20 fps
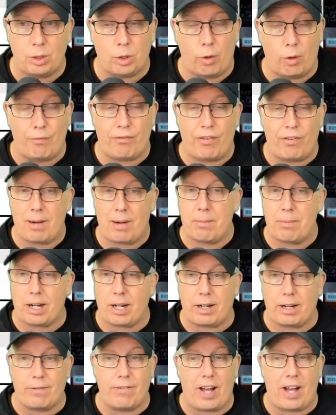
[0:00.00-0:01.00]
so fair
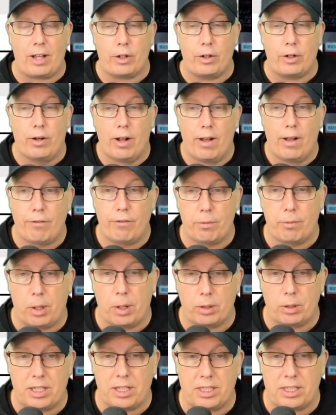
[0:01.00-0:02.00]
market value for
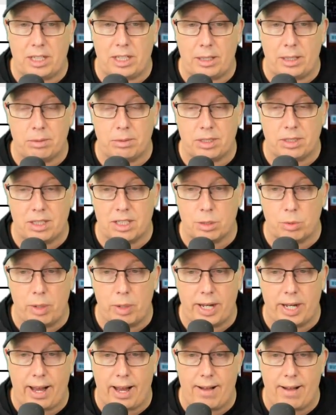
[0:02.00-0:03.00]
both these teams this
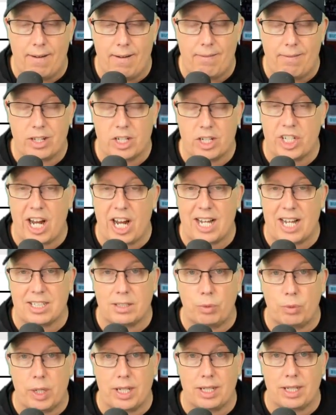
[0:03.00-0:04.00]
weekend. The chance
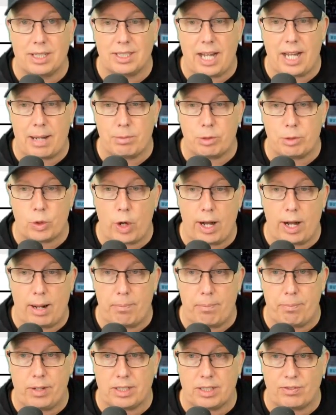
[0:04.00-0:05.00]
of winning this game straight
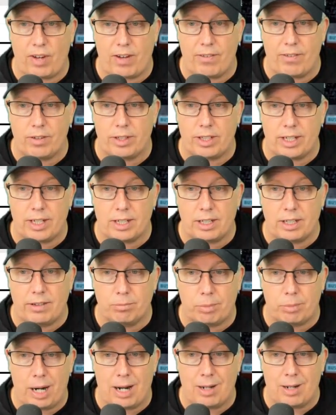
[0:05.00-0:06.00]
up does favor the
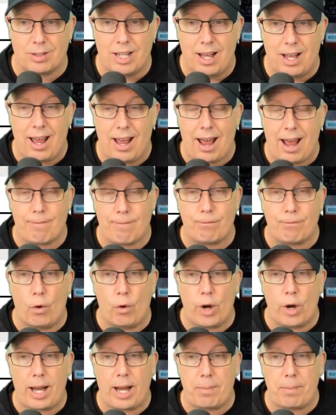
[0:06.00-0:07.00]
Cleveland Browns at
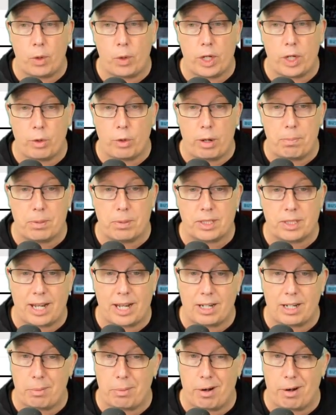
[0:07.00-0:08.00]

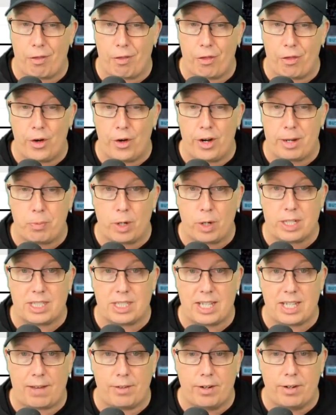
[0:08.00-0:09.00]
48.3% compared to
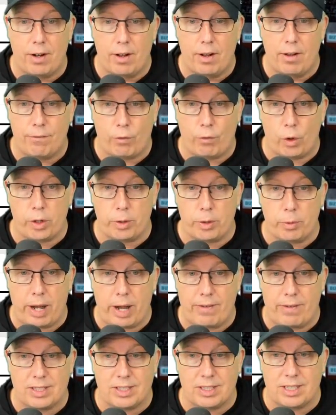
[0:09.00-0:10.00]
30.7% for the
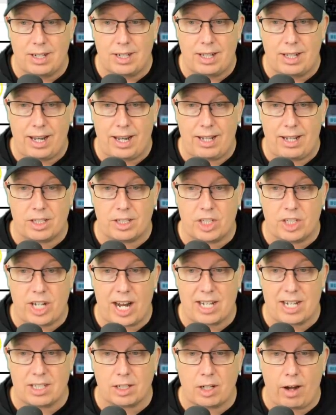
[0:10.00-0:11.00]
Ravens, and the
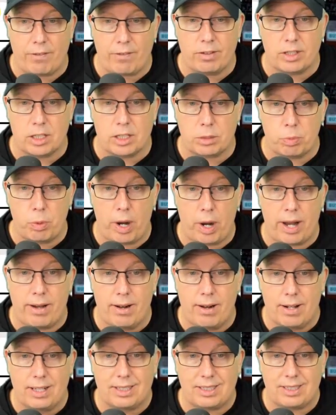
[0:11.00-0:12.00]
chance of covering the spread,
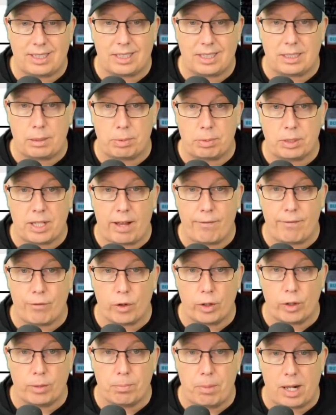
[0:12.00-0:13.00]
60%
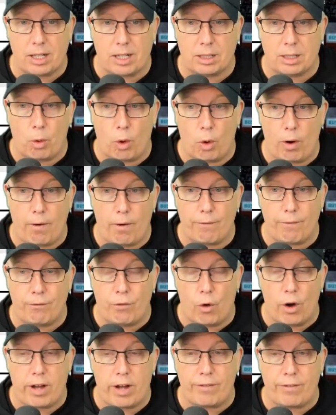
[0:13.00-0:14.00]
for Baltimore,
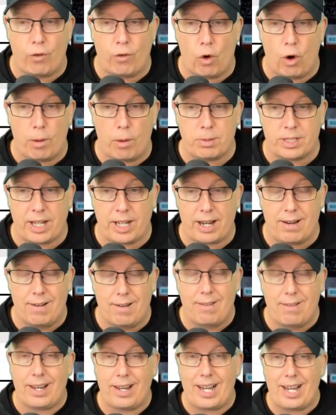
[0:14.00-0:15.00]
44%,
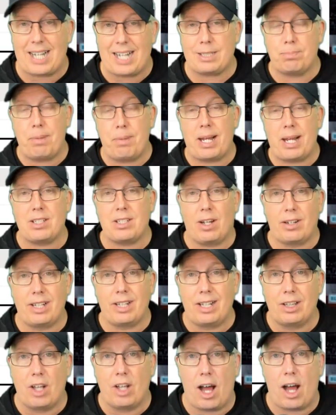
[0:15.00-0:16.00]
and that's based on
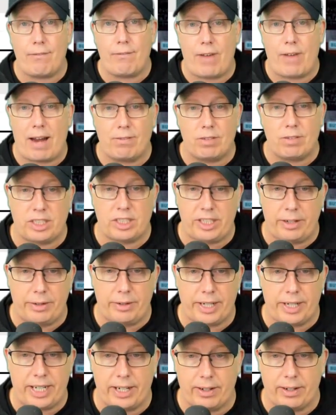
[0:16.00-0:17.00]
the law of average
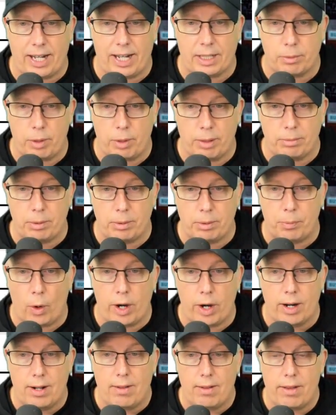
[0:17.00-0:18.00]
theory here at the Raymond
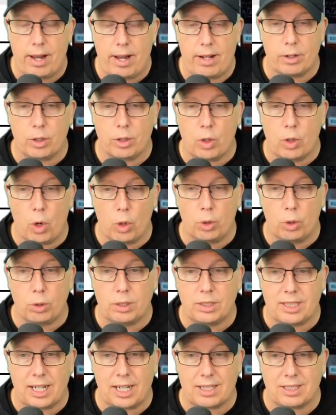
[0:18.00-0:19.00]
Report, and the
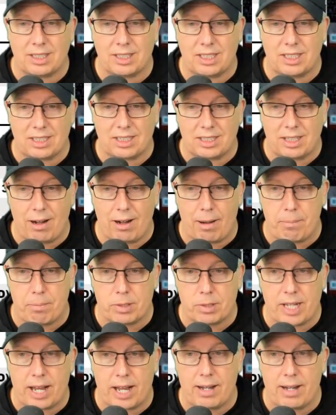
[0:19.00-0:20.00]
COGO is at
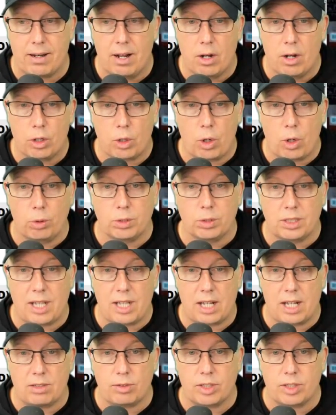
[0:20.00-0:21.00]
69%. COGO
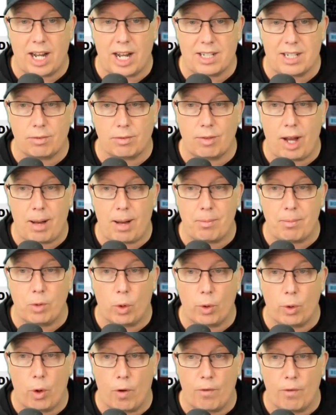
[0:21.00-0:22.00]
stands for chance of game
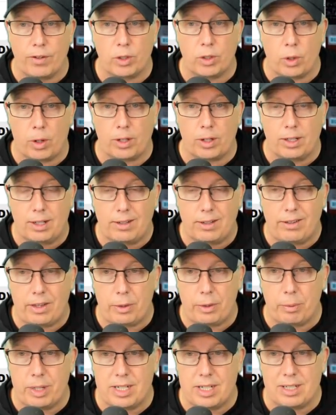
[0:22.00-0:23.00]
going over the total,
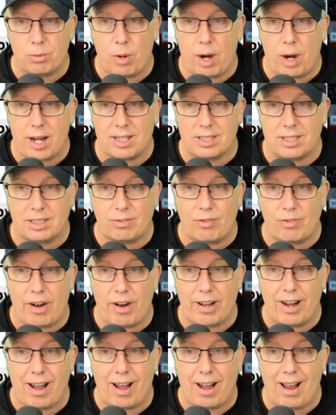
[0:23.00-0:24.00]
and the reason why this is
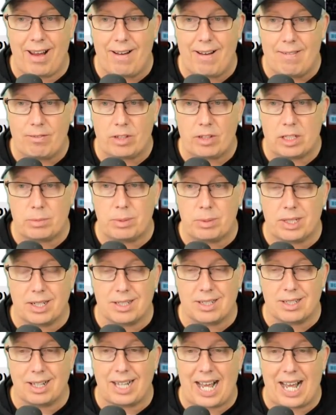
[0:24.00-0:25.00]
very high is
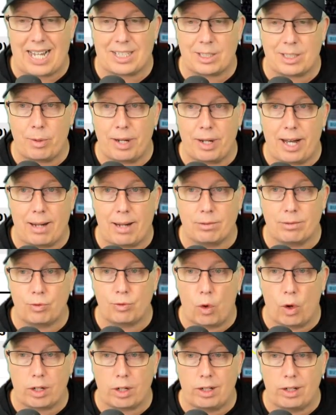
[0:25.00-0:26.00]
because the last three games
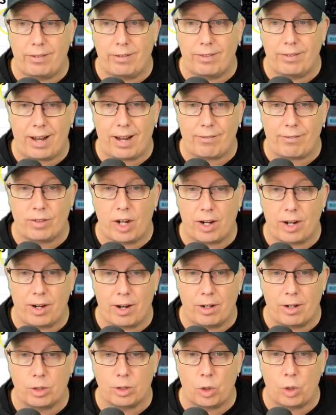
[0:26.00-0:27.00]
for Cleveland have gone
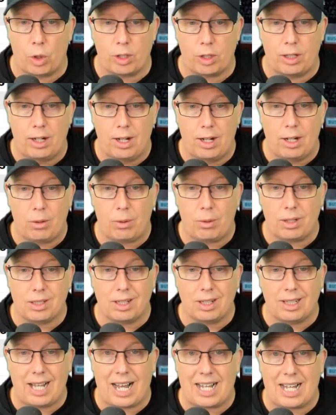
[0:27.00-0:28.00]
under the total, while
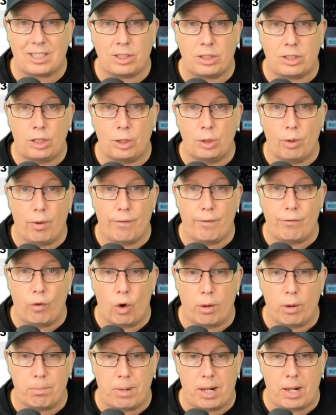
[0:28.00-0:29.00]
the last two
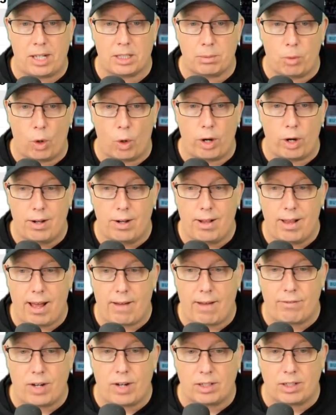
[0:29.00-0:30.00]
for Baltimore
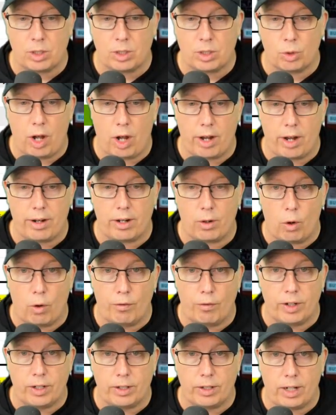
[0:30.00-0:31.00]
have also gone
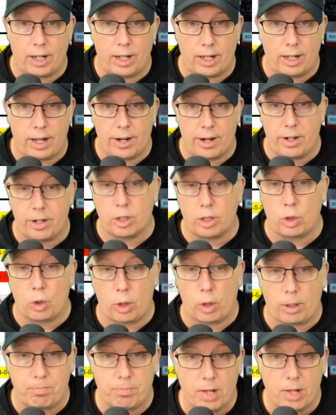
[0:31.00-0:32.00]
over under the
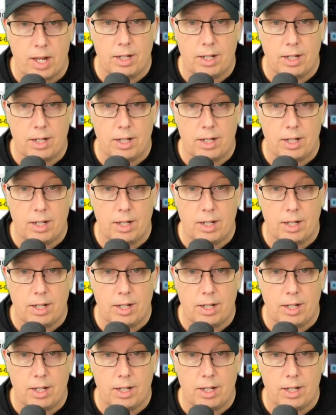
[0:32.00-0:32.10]
total.